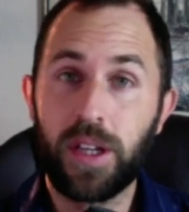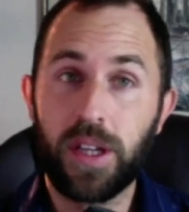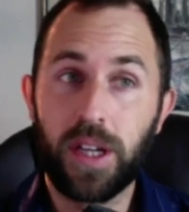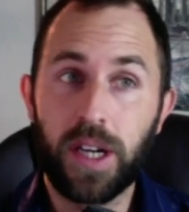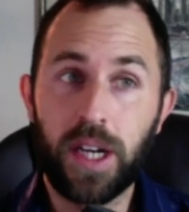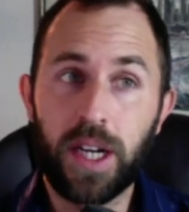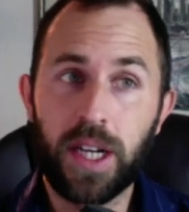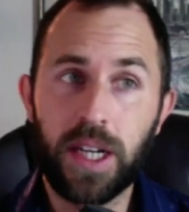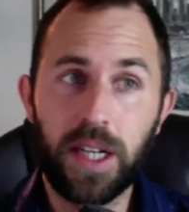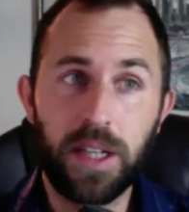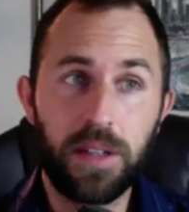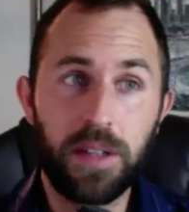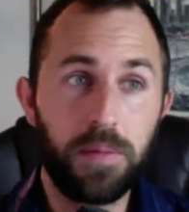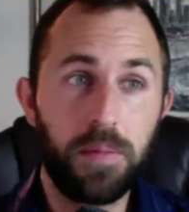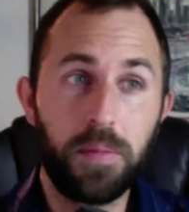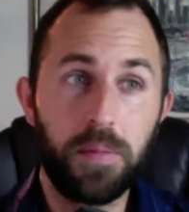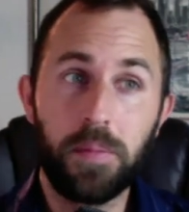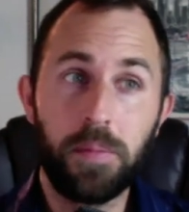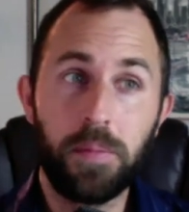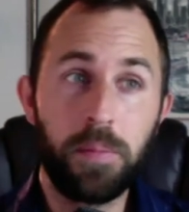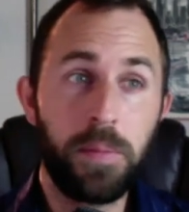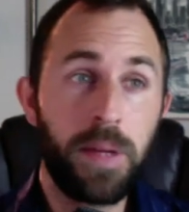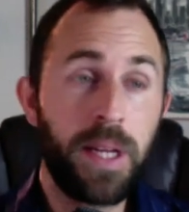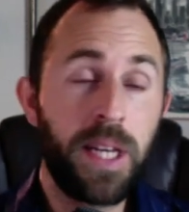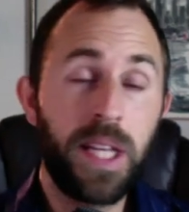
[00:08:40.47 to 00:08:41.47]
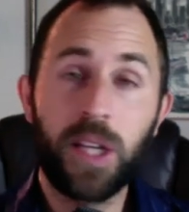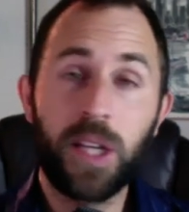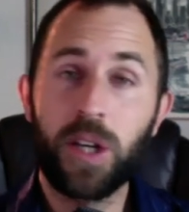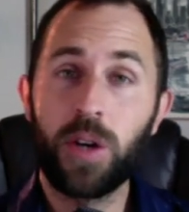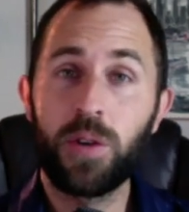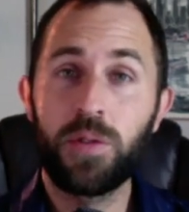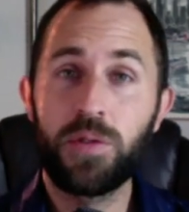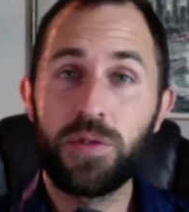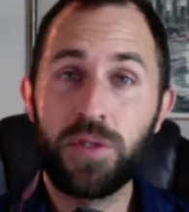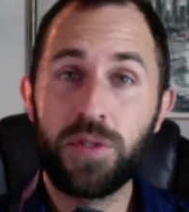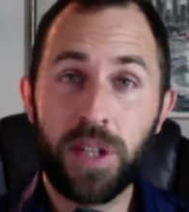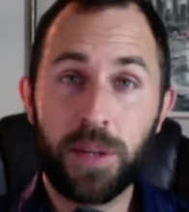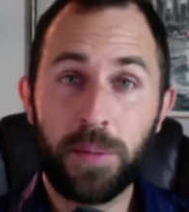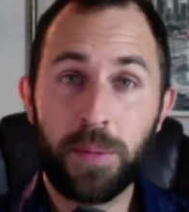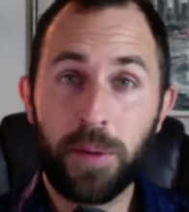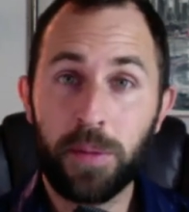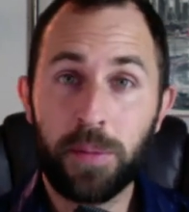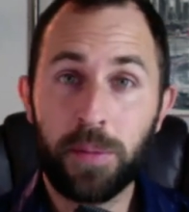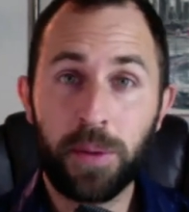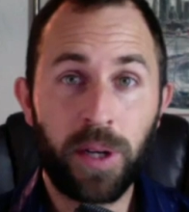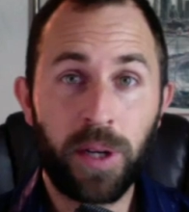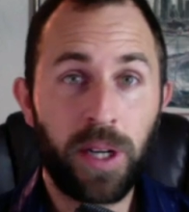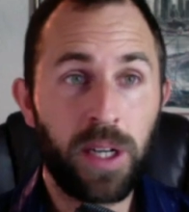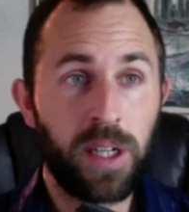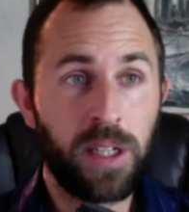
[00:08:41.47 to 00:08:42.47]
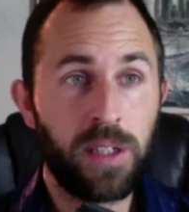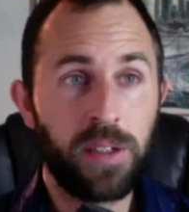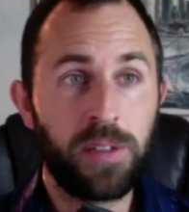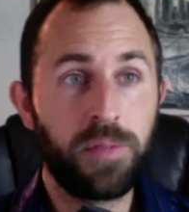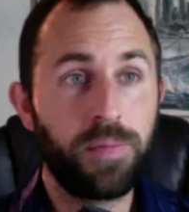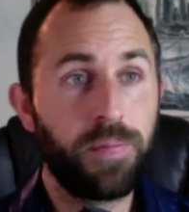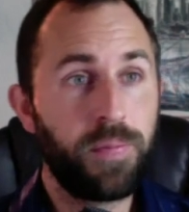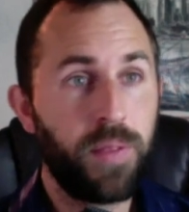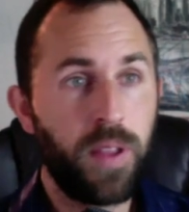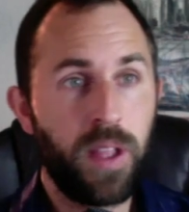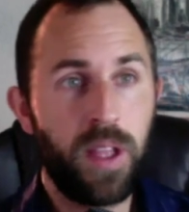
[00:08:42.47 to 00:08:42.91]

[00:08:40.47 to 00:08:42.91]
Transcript: Uh, many coaches that I'm helping right now